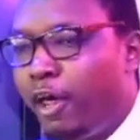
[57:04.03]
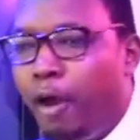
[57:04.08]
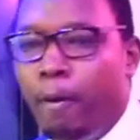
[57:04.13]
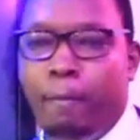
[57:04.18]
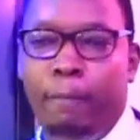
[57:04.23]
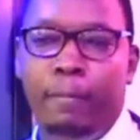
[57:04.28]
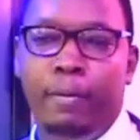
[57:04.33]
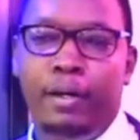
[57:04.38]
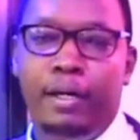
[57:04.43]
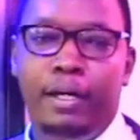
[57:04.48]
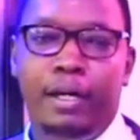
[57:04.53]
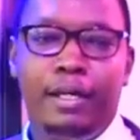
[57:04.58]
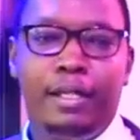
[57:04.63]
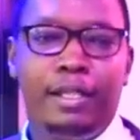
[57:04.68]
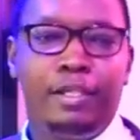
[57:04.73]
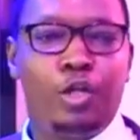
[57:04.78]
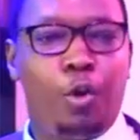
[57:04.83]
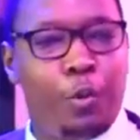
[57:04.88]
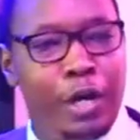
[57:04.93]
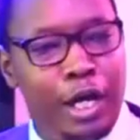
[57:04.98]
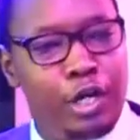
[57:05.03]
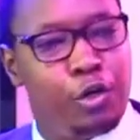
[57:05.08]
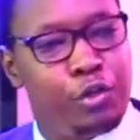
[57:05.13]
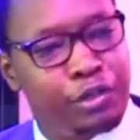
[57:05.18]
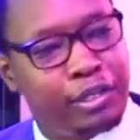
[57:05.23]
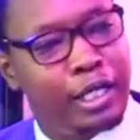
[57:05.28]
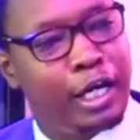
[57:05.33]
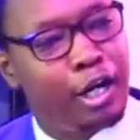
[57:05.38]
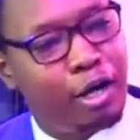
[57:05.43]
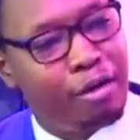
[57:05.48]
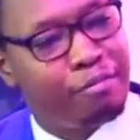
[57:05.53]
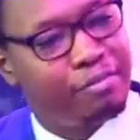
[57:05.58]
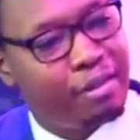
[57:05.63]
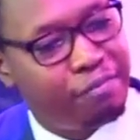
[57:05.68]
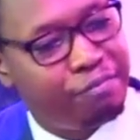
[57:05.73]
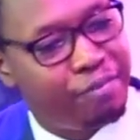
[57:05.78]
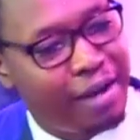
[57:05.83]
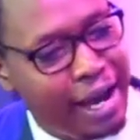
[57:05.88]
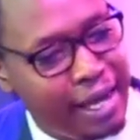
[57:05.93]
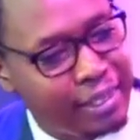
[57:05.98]
them, the way you think of
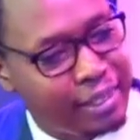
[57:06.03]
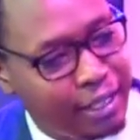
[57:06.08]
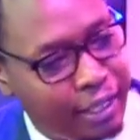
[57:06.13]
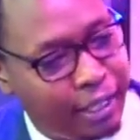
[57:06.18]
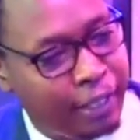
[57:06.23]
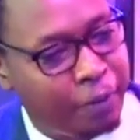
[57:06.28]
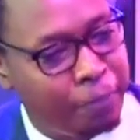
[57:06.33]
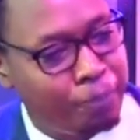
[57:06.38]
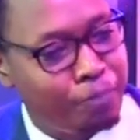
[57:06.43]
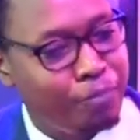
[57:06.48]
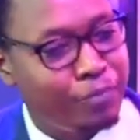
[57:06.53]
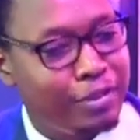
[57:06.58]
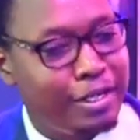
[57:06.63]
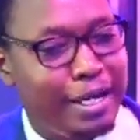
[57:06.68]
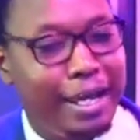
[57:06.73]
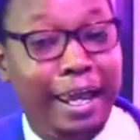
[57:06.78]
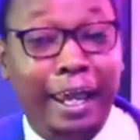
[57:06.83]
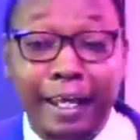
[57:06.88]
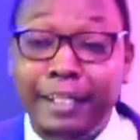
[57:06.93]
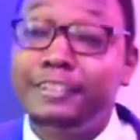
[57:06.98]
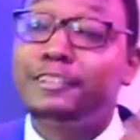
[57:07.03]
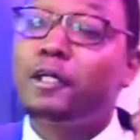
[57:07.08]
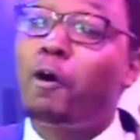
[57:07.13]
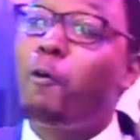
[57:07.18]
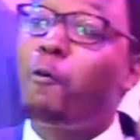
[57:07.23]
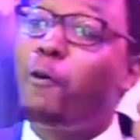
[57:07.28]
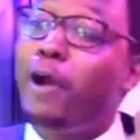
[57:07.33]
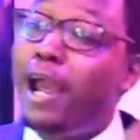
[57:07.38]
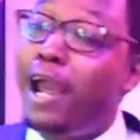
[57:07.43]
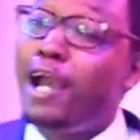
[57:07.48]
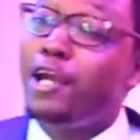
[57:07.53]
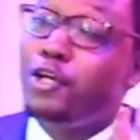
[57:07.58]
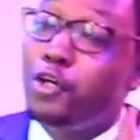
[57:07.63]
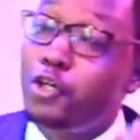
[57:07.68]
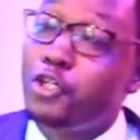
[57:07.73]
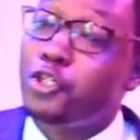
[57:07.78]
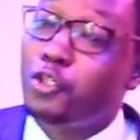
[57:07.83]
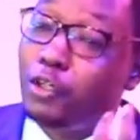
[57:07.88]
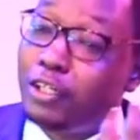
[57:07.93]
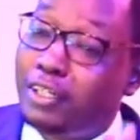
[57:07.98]
the Father is the way
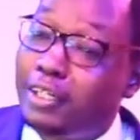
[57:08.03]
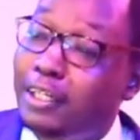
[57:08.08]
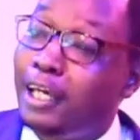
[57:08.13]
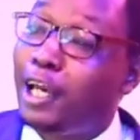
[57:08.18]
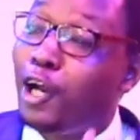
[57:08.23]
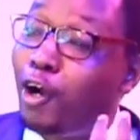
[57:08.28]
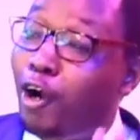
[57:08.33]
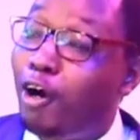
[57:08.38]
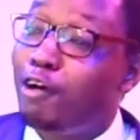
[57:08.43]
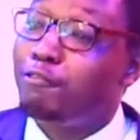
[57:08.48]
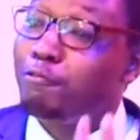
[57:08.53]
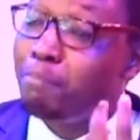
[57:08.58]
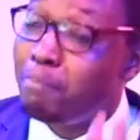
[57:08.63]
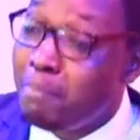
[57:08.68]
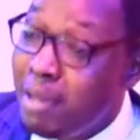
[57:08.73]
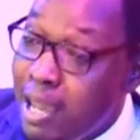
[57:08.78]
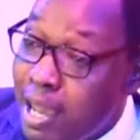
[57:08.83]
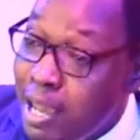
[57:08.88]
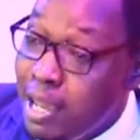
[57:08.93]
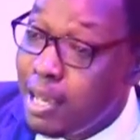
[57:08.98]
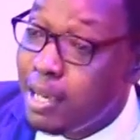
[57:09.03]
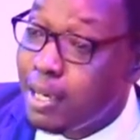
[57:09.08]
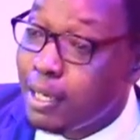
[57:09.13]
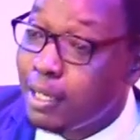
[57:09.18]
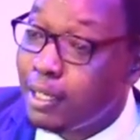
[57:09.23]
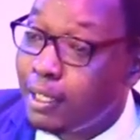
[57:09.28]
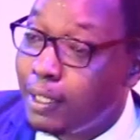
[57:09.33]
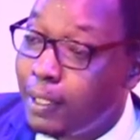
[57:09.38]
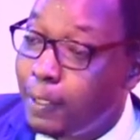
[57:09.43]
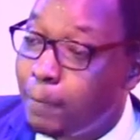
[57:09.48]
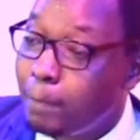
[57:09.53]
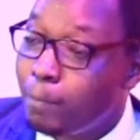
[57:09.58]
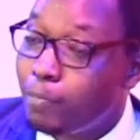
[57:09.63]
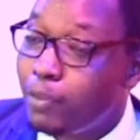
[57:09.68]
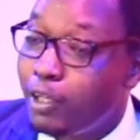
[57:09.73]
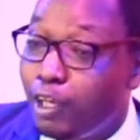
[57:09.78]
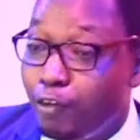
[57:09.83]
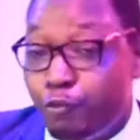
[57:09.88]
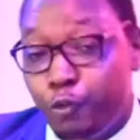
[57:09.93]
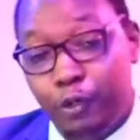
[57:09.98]
you should think of me.
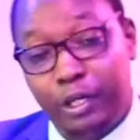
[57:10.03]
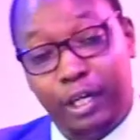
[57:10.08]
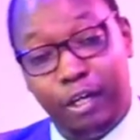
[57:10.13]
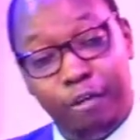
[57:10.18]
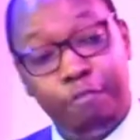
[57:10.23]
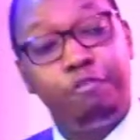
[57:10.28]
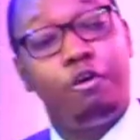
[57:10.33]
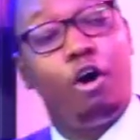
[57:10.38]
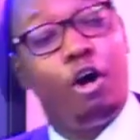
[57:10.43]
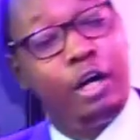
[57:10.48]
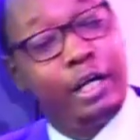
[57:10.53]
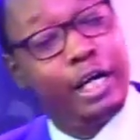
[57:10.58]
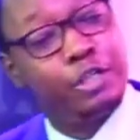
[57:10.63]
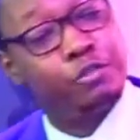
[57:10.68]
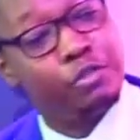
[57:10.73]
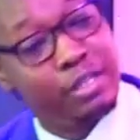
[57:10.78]
If you give honor